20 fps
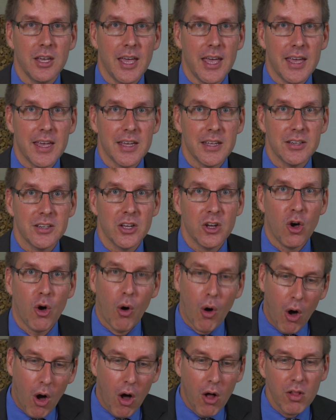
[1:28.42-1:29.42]
and
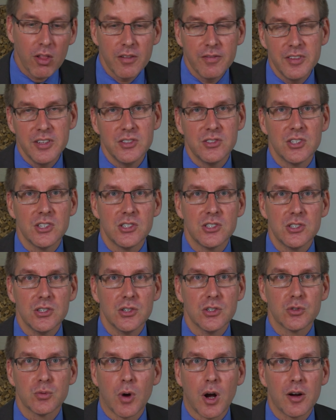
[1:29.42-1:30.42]
all of these
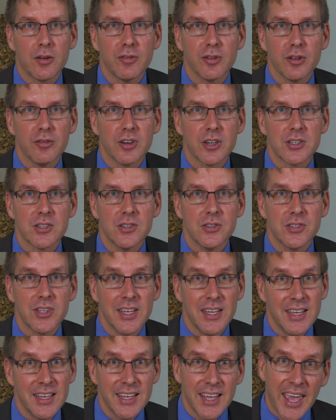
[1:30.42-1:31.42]
issues, wrongful evictions,
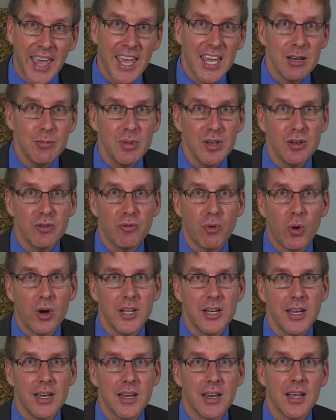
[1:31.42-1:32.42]
can be
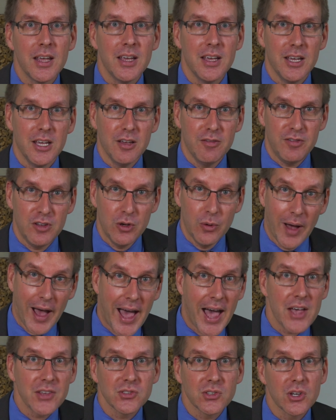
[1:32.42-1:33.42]
avoided if you
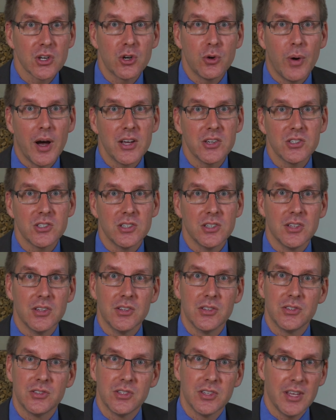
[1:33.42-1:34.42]
ask
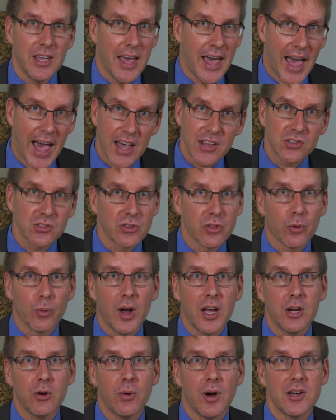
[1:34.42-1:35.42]
questions, ask the
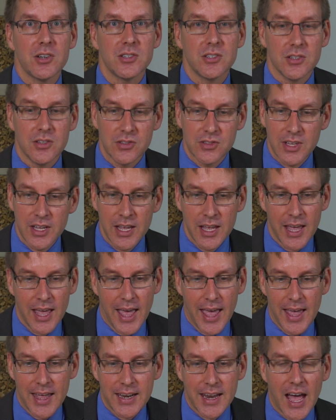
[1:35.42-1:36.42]
right questions,
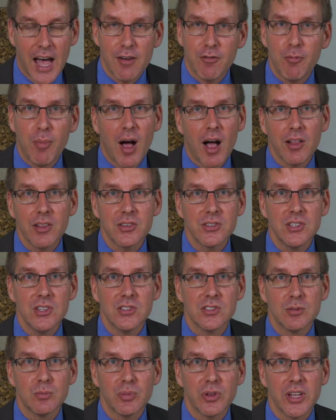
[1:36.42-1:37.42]
and have
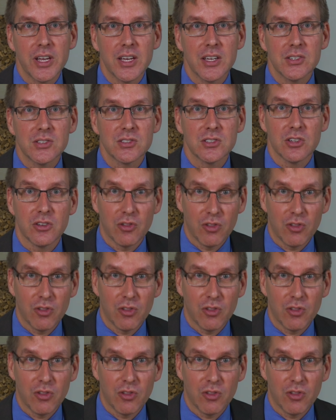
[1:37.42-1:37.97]
policies in place